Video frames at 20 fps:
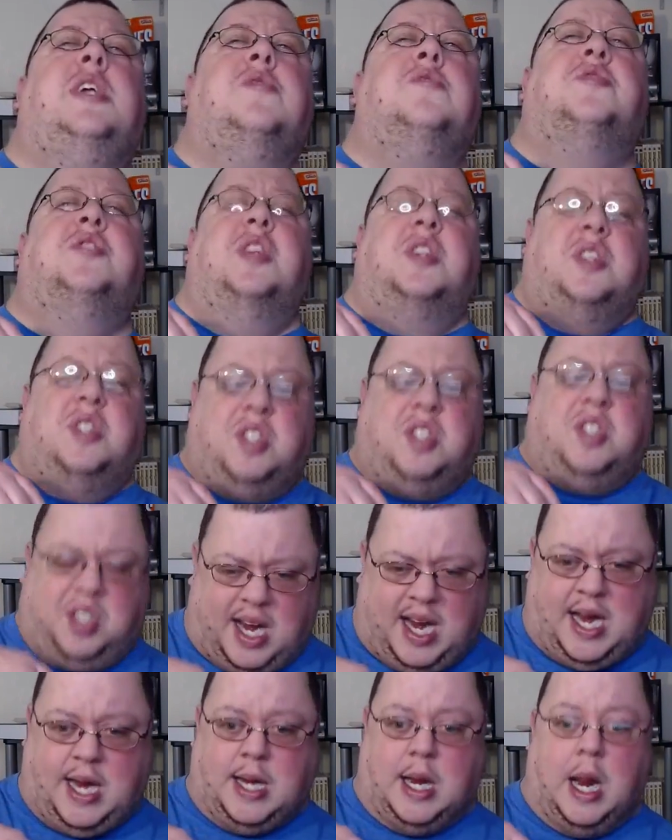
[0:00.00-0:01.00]
you
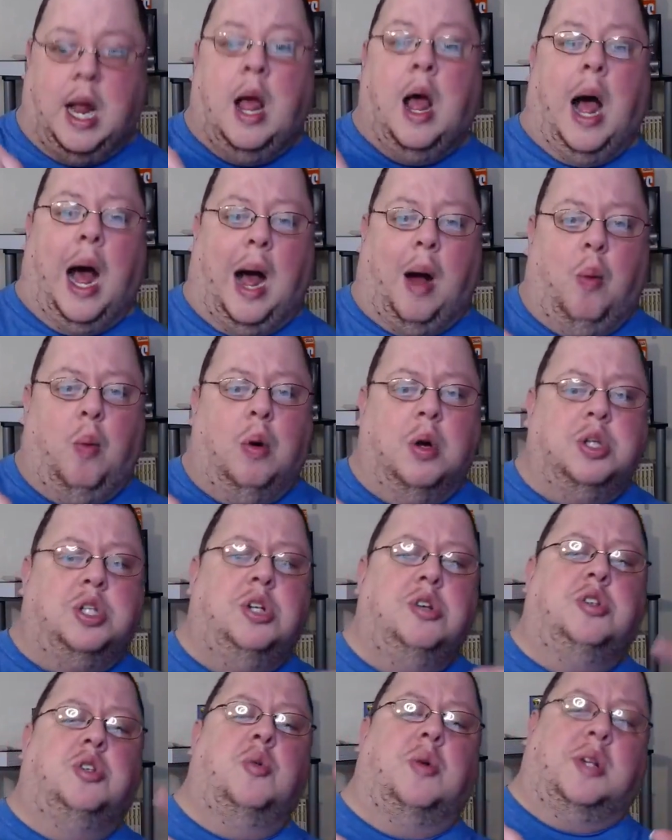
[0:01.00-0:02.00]
succeed. I want
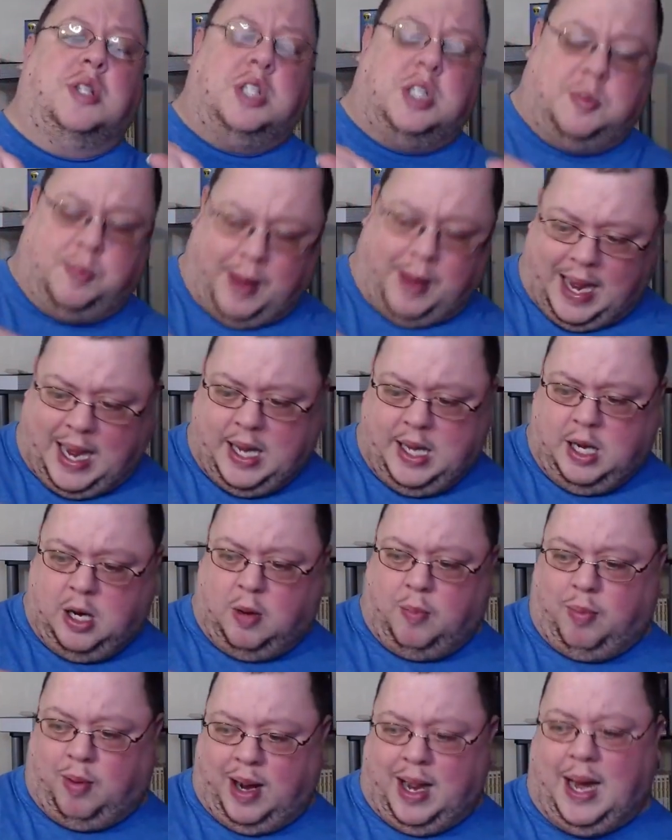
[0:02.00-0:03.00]
you to expand
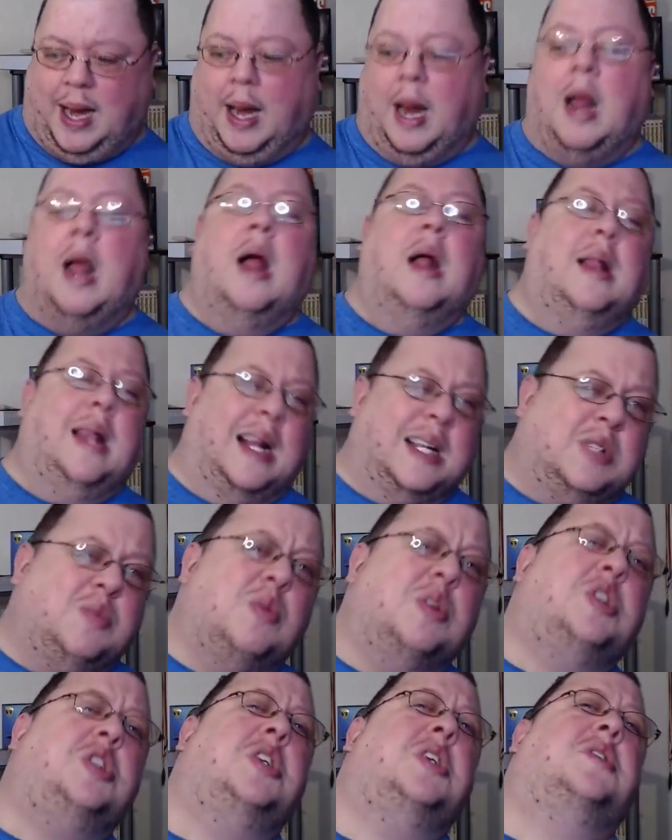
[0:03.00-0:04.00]
your brand. That's
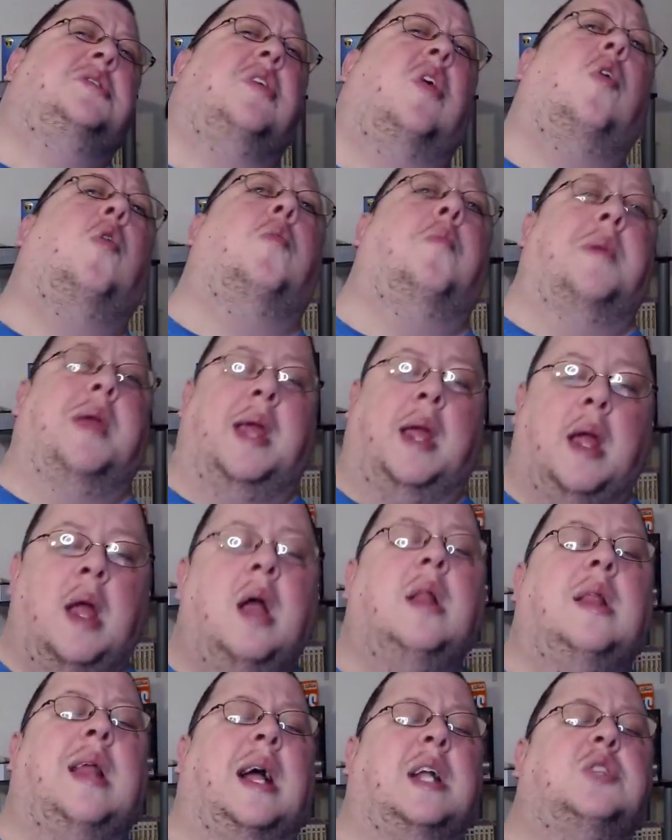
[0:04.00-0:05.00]
what she told me.
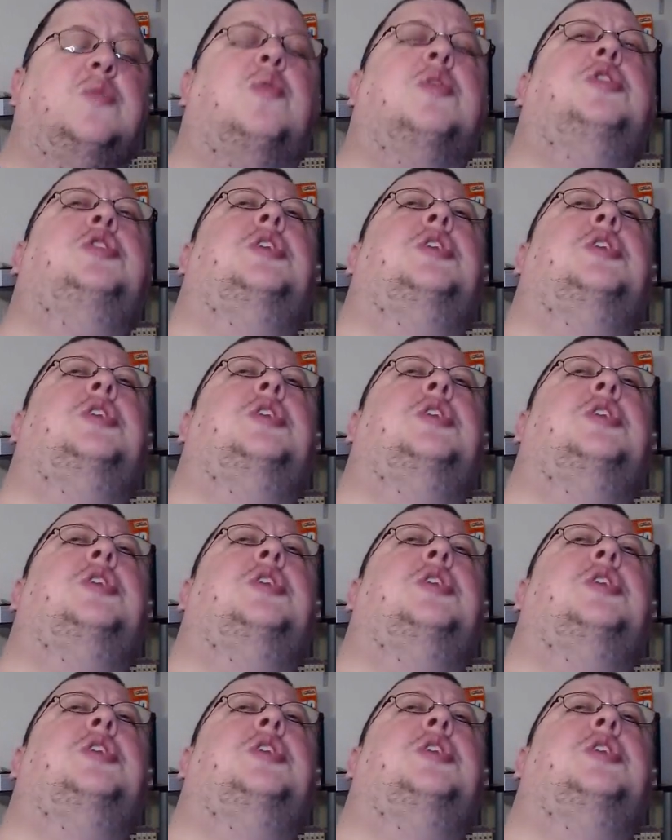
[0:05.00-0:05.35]
That's what